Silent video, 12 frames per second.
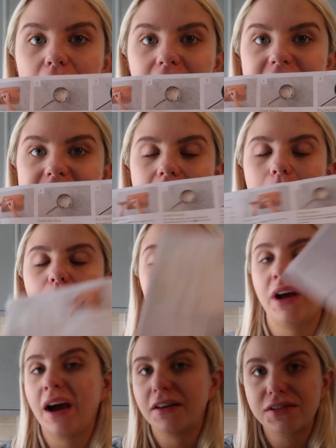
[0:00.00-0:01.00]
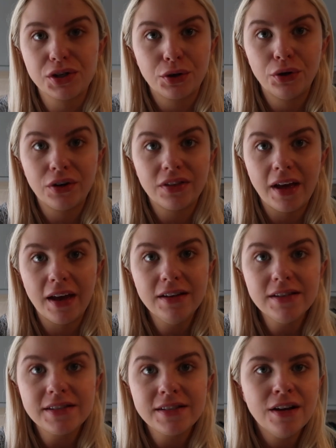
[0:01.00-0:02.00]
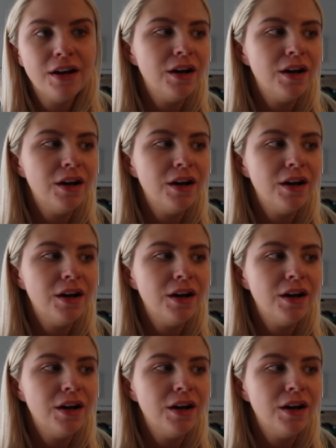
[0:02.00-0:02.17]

by step on how to cook things.